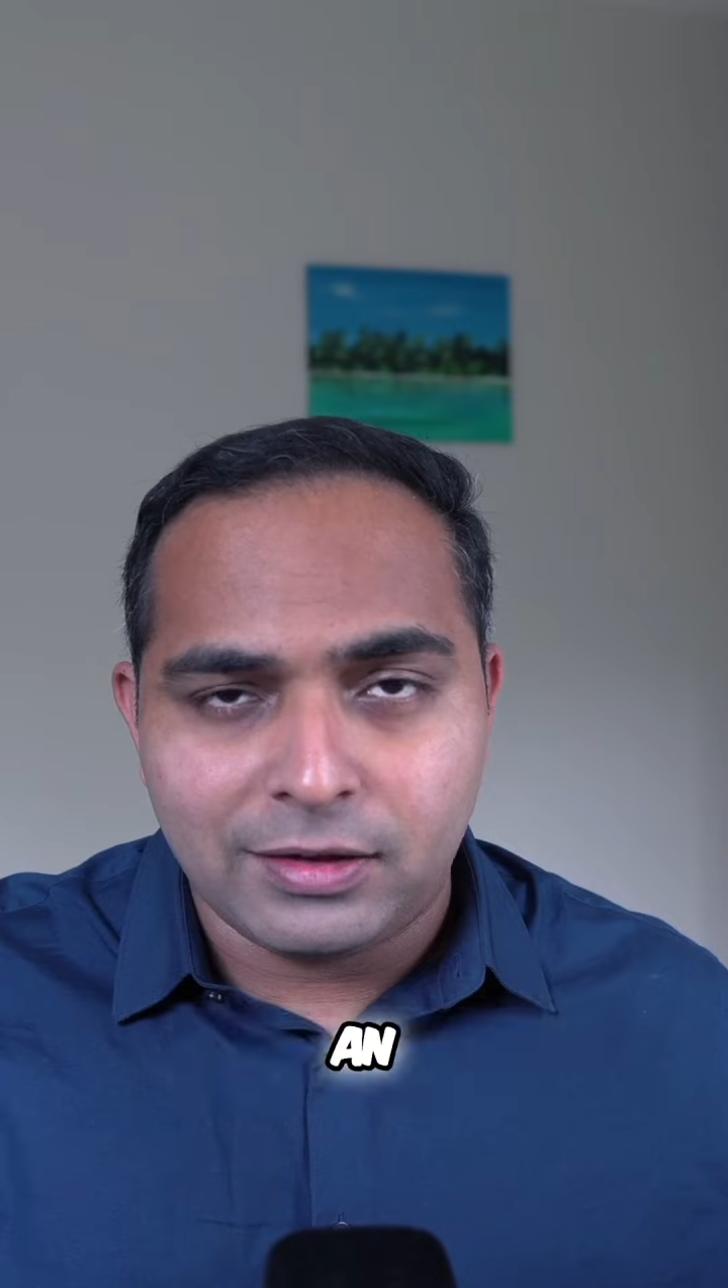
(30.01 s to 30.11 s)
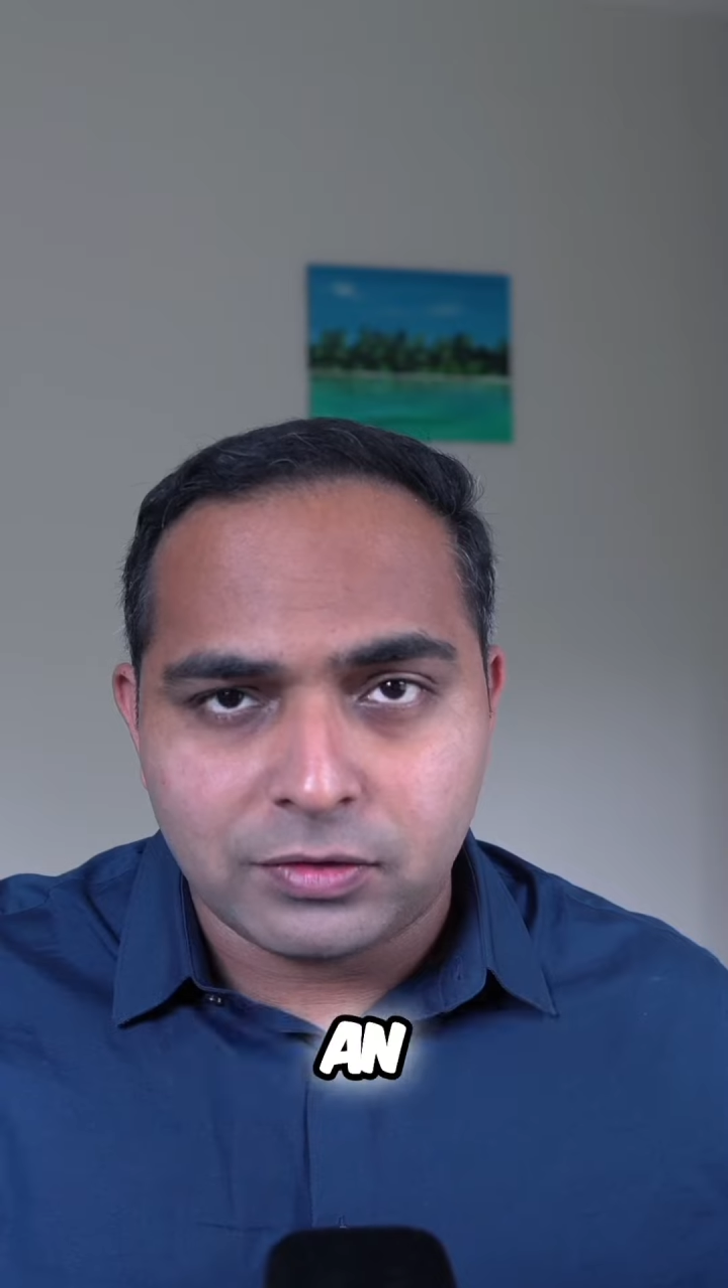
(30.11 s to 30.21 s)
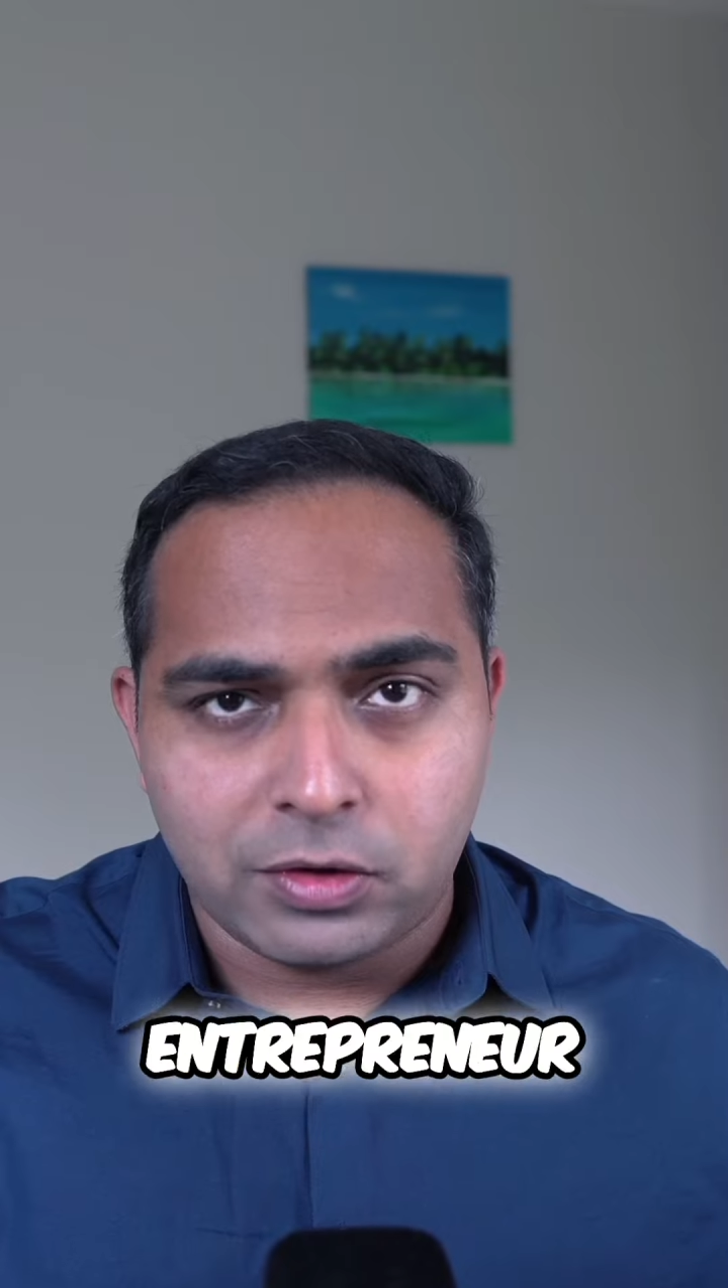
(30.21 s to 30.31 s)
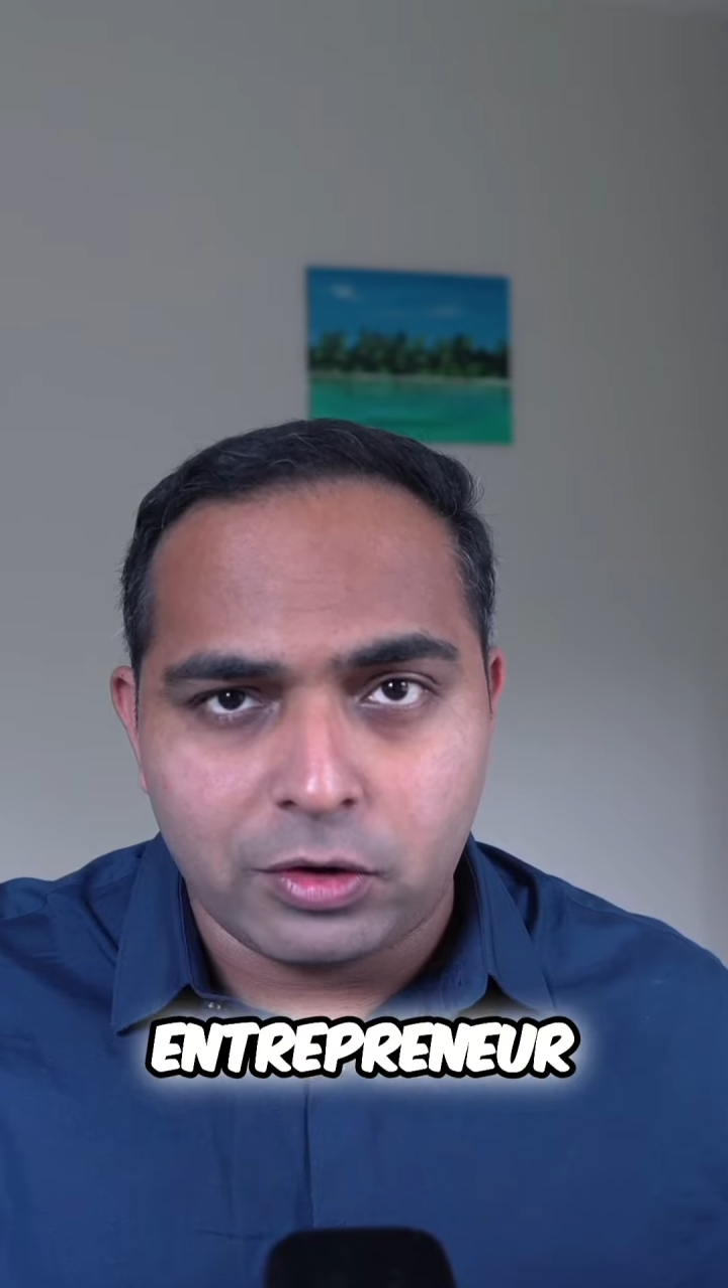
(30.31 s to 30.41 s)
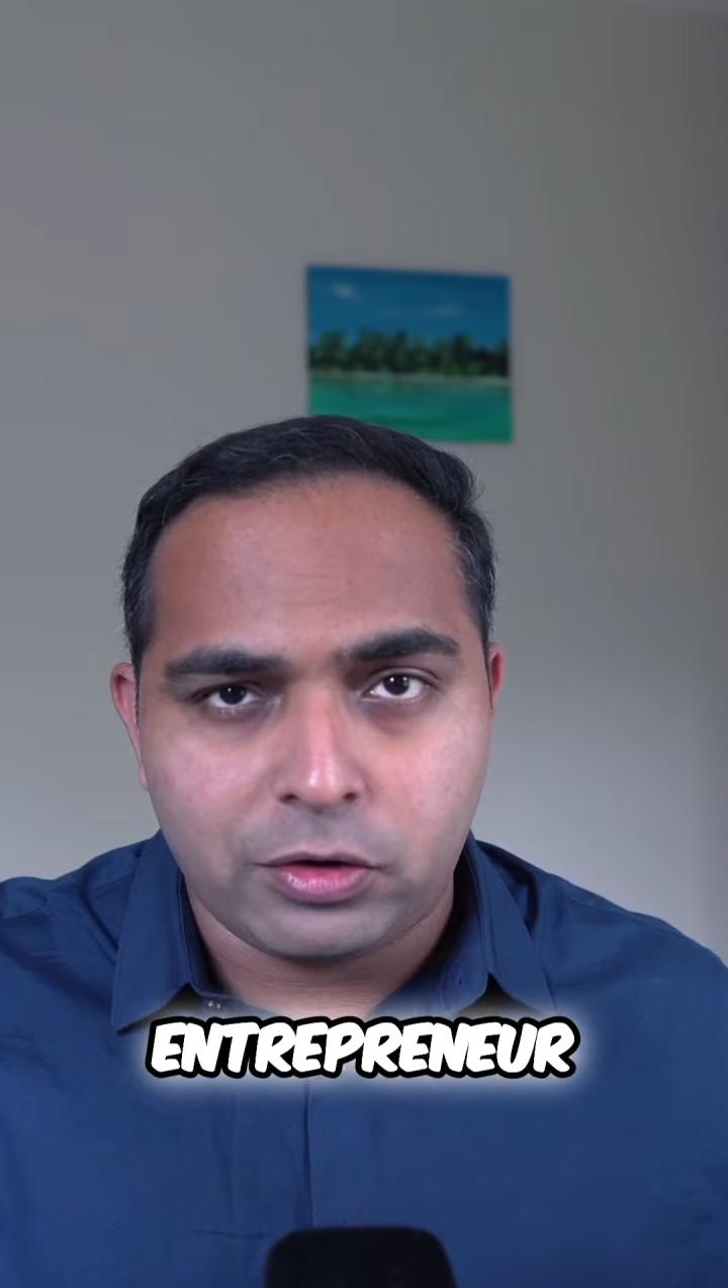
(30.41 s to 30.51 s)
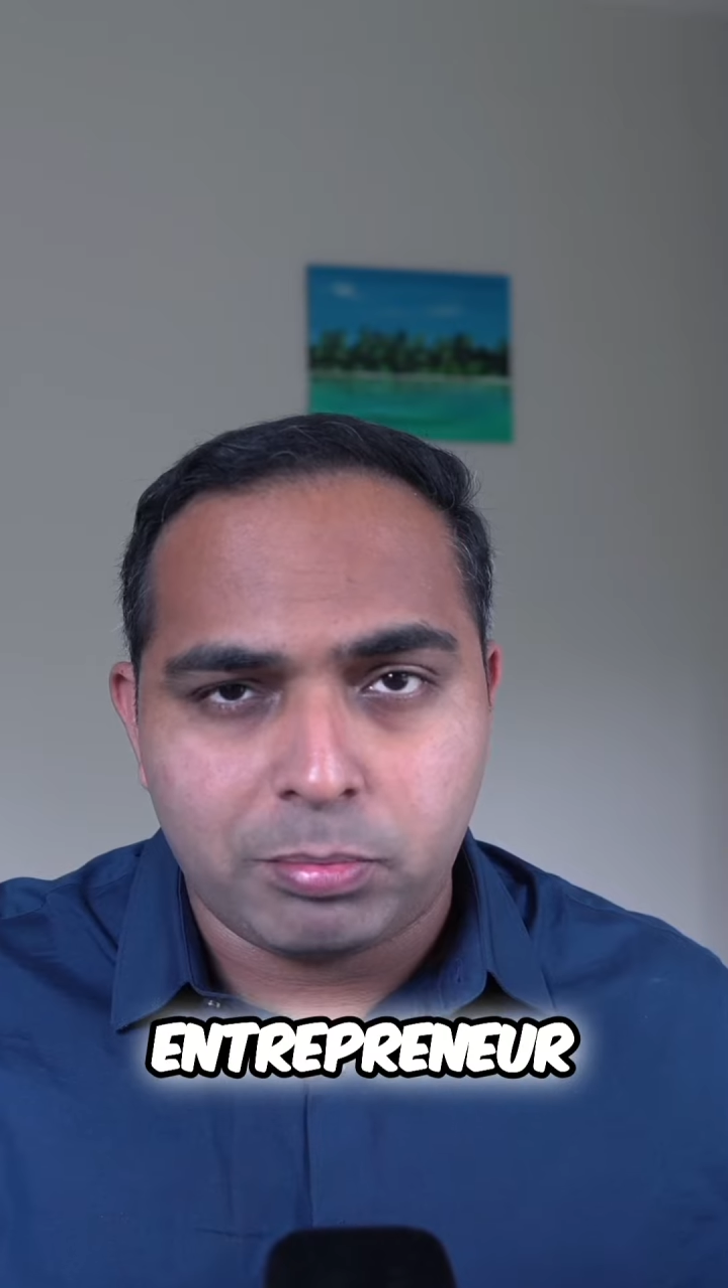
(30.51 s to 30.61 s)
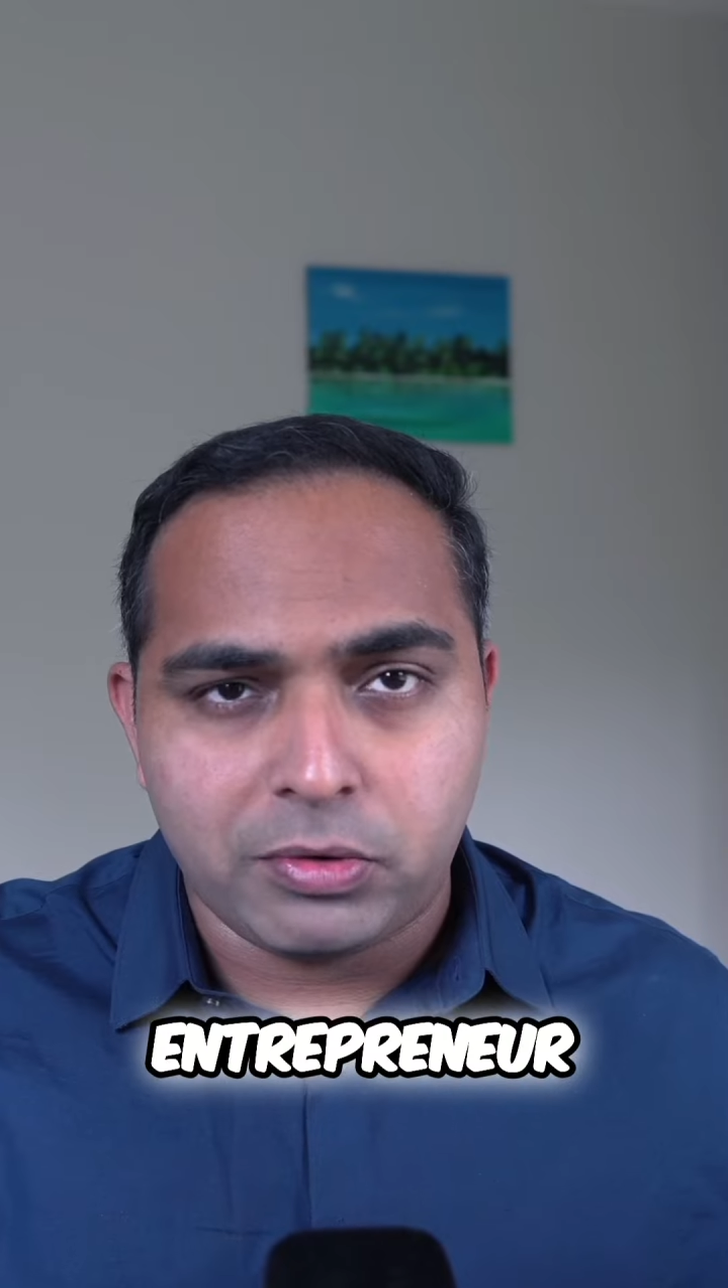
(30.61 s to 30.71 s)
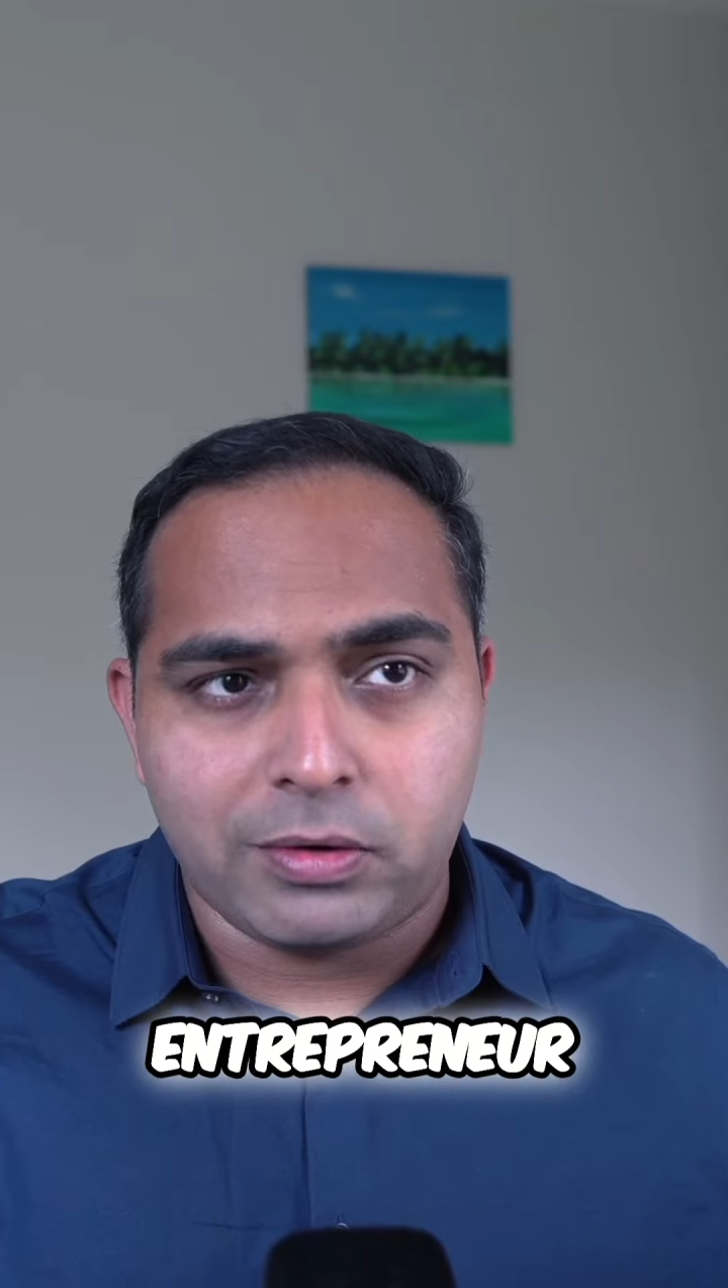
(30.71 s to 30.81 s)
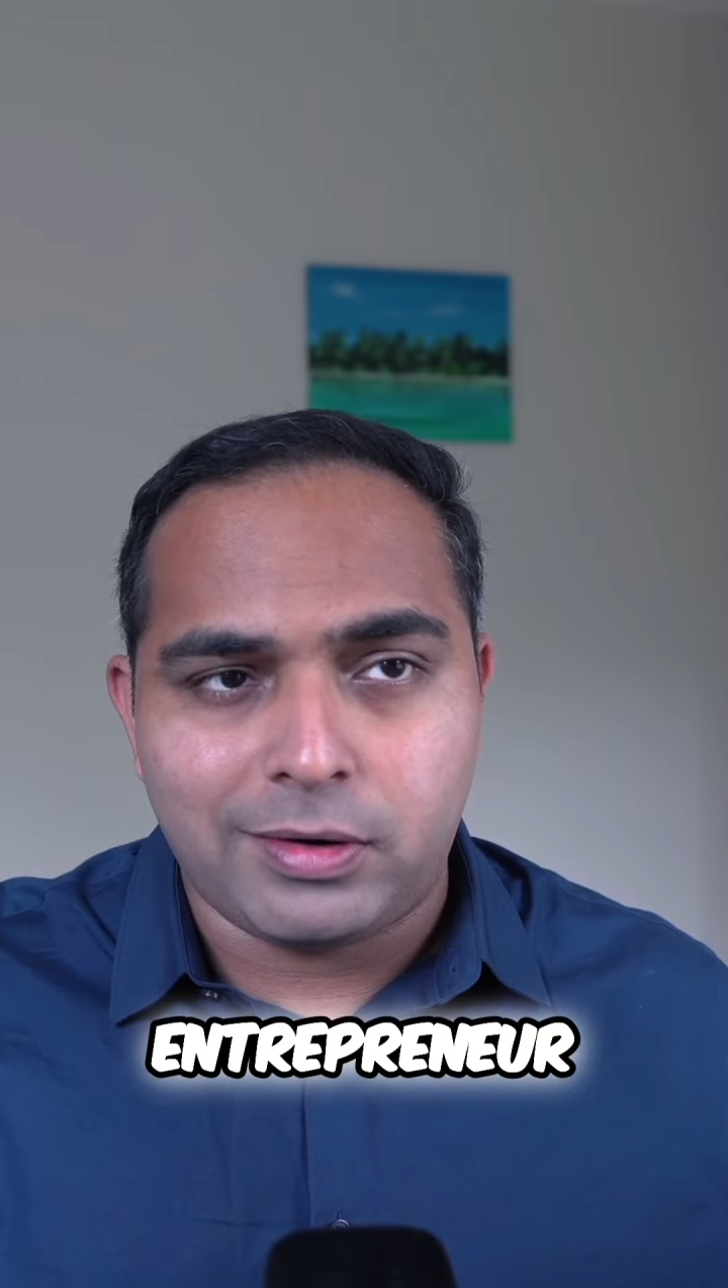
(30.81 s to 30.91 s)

entrepreneur,